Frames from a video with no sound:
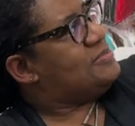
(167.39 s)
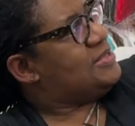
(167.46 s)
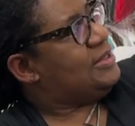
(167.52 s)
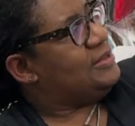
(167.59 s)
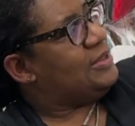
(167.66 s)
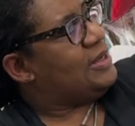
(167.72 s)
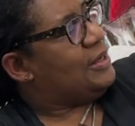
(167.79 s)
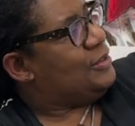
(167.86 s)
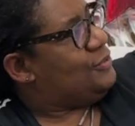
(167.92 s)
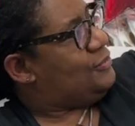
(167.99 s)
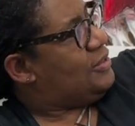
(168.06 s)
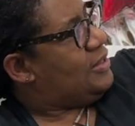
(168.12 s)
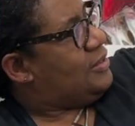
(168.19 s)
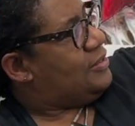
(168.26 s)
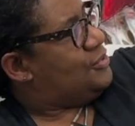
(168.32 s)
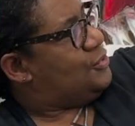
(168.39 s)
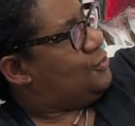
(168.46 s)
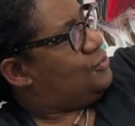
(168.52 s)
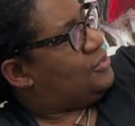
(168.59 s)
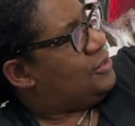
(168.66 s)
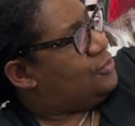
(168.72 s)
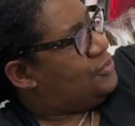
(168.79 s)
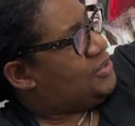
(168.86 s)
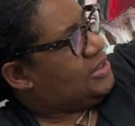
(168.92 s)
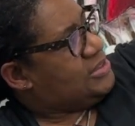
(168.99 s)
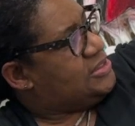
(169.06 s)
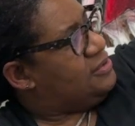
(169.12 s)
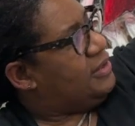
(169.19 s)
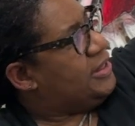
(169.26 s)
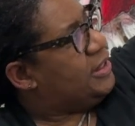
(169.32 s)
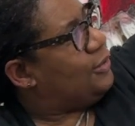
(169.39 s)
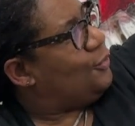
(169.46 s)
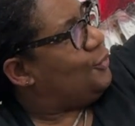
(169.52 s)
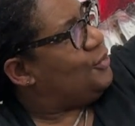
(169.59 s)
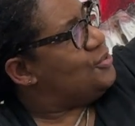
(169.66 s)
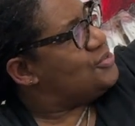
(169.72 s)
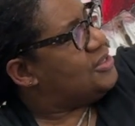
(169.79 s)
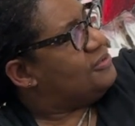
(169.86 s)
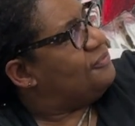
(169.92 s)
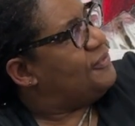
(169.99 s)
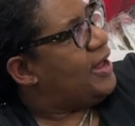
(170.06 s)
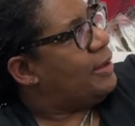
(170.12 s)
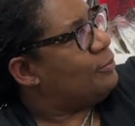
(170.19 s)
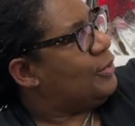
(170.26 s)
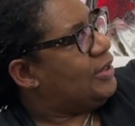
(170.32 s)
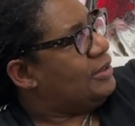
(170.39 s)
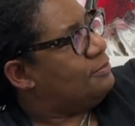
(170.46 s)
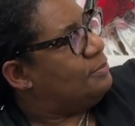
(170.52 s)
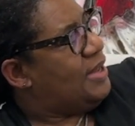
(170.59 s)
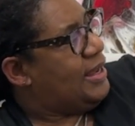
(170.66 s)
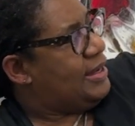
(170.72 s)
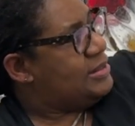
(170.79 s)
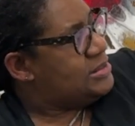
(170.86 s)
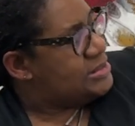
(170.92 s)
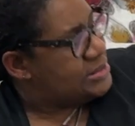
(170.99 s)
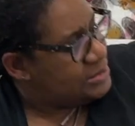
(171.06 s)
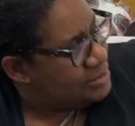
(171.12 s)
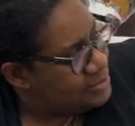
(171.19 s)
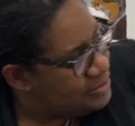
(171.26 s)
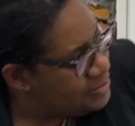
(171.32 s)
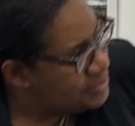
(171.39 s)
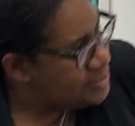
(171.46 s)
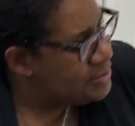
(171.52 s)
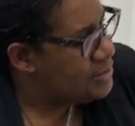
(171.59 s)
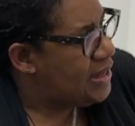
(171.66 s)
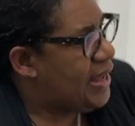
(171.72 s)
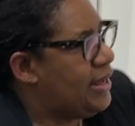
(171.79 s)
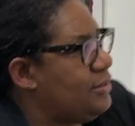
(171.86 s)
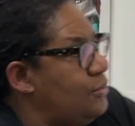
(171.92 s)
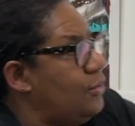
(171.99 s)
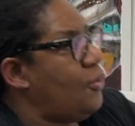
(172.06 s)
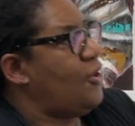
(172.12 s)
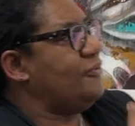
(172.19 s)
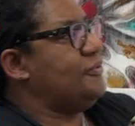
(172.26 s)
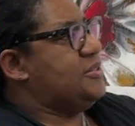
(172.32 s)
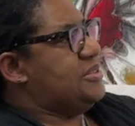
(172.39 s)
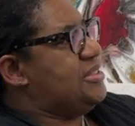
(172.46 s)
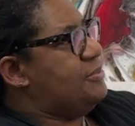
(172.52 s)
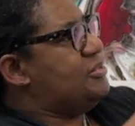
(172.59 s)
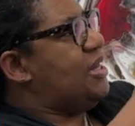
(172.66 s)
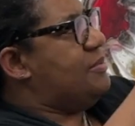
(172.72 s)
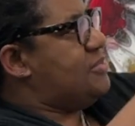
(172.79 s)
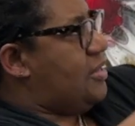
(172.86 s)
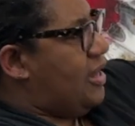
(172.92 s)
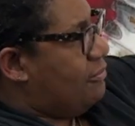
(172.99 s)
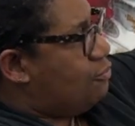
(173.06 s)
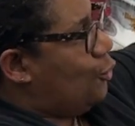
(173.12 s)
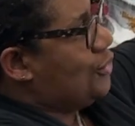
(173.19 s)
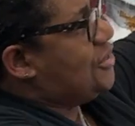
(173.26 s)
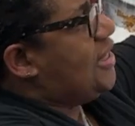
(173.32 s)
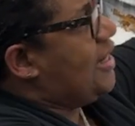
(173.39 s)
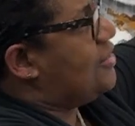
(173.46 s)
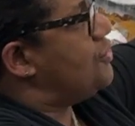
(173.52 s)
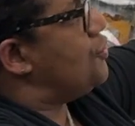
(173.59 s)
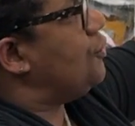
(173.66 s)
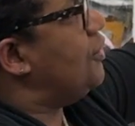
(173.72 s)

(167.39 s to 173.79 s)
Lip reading: Anything I do that's linear using fabric and paint, and sometimes I'll have more texture